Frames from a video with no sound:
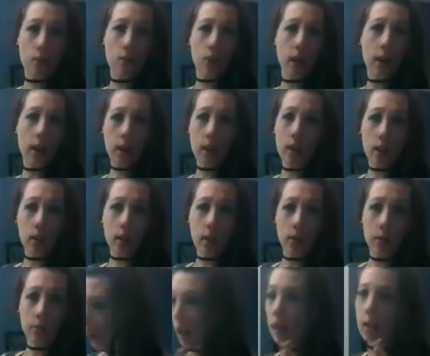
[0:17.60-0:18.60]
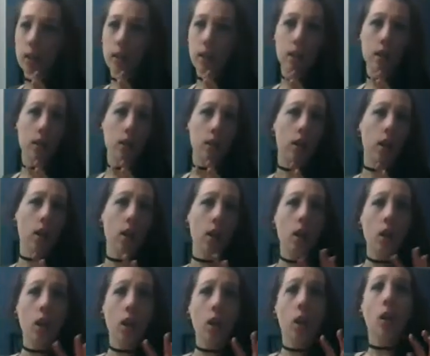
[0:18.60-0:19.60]
right here. I did
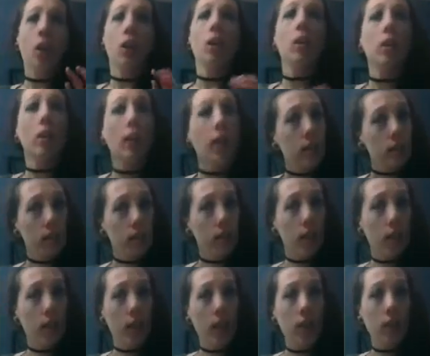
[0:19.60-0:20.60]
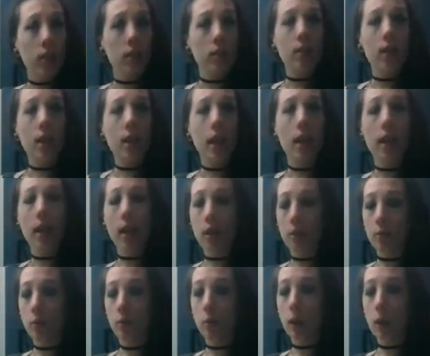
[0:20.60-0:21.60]
look at some things,
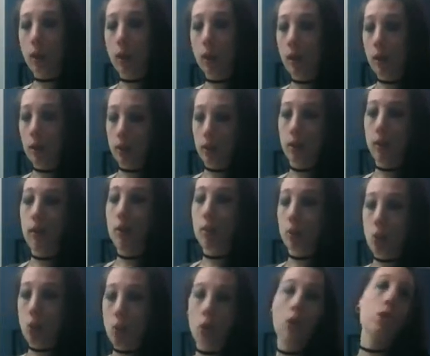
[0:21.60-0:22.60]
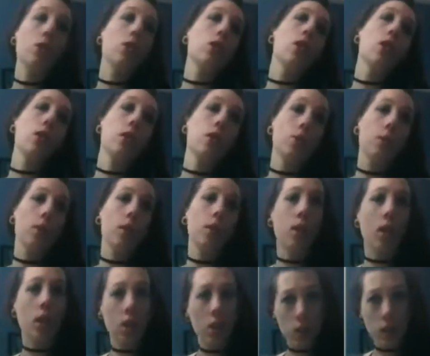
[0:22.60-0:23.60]
and from looking at everything, of course, you're supposed to
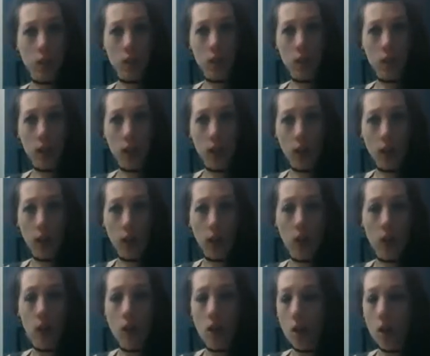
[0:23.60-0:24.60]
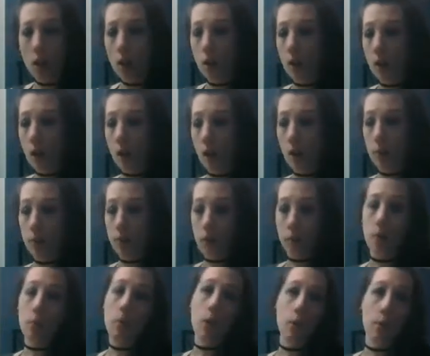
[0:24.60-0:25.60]
condition the hair
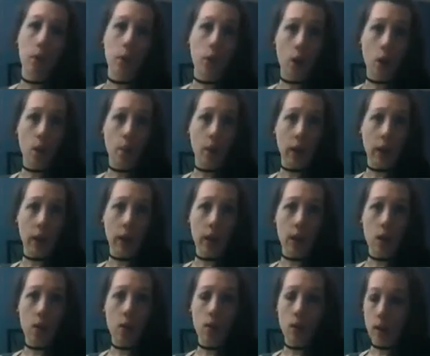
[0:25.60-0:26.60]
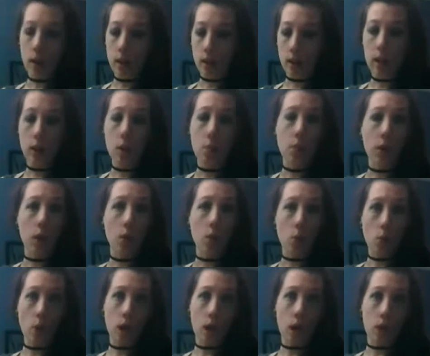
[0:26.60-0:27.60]
very well when you're combing it out, and keeping it
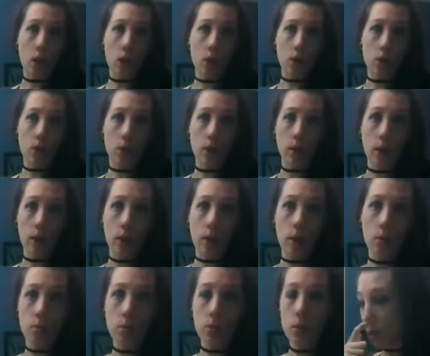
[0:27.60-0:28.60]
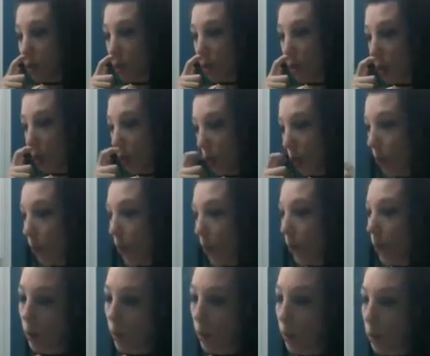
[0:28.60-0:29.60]
wet also helps.
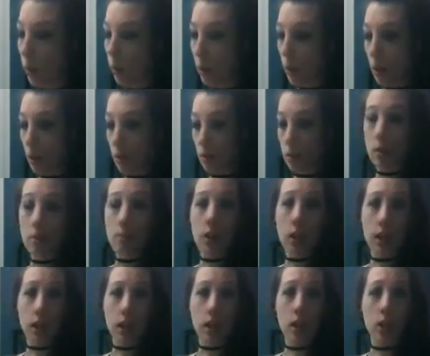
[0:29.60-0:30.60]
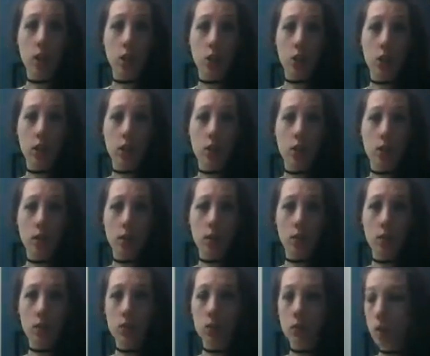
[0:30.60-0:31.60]
So I'm going to be using my conditioning
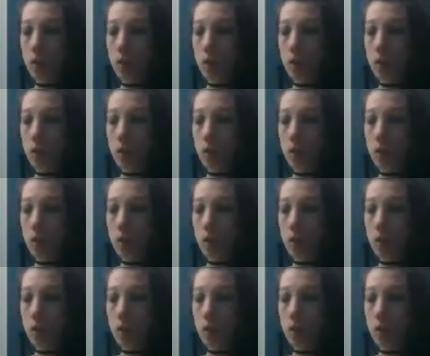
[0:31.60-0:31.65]
oil,